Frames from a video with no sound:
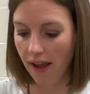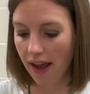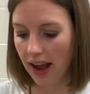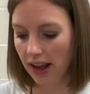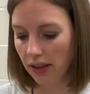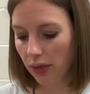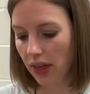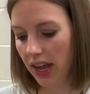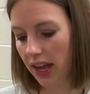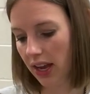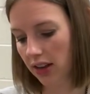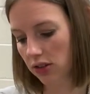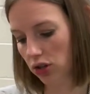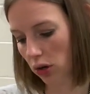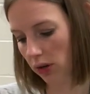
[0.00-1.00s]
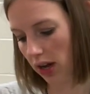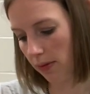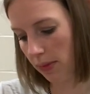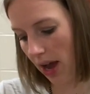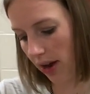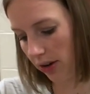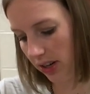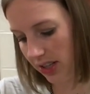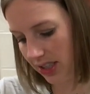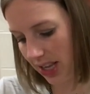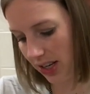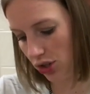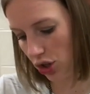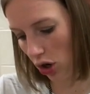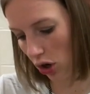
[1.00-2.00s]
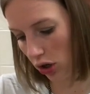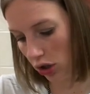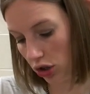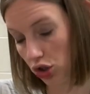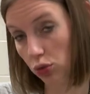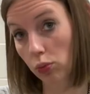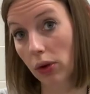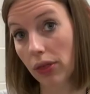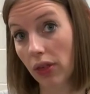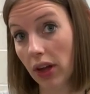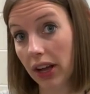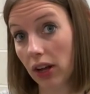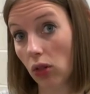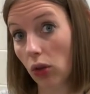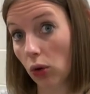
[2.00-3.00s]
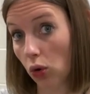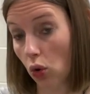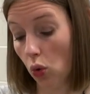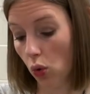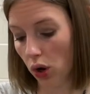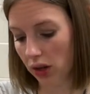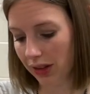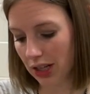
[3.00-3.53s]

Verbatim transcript: And they don't have batteries, they charge with like a little cord.